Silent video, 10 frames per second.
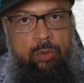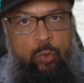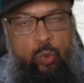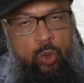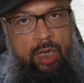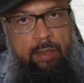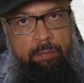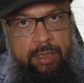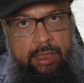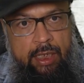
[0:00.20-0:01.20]
Google
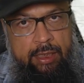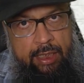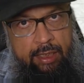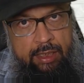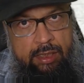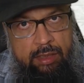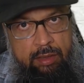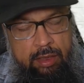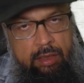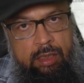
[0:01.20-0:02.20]
Meet attendance.
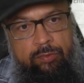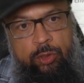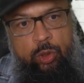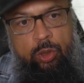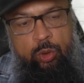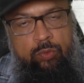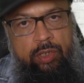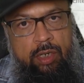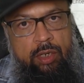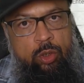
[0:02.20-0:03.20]
In this video, you
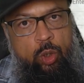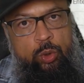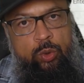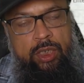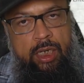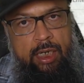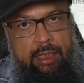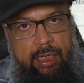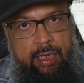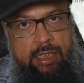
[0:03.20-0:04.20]
will learn how to take
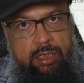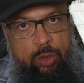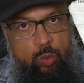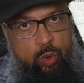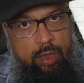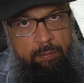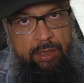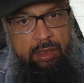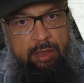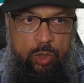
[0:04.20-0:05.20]
attendance in Google
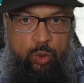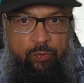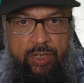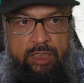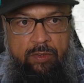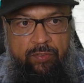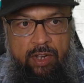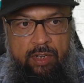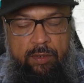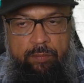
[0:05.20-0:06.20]
Meet. So first of
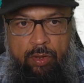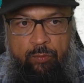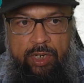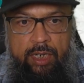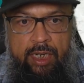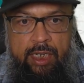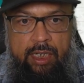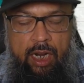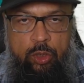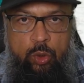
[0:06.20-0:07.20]
all, we
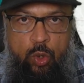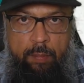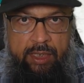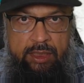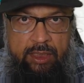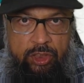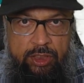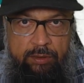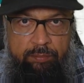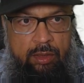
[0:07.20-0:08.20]
need a Chrome
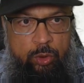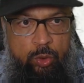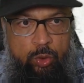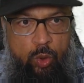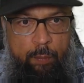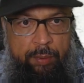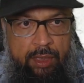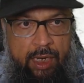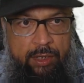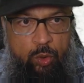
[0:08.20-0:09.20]
extension. You
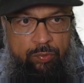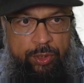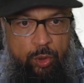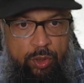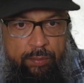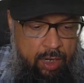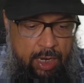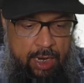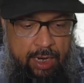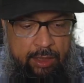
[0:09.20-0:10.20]
open a new window
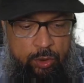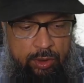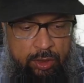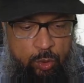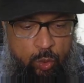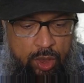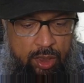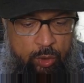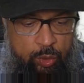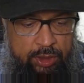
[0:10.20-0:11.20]
and in Google,
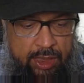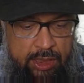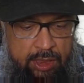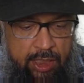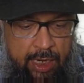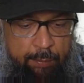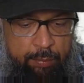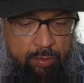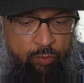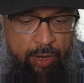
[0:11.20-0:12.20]
you just type
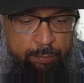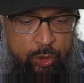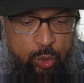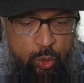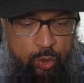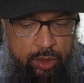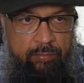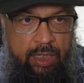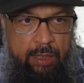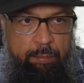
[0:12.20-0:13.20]
web store
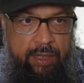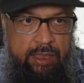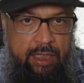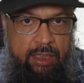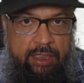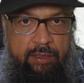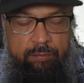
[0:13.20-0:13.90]
and press enter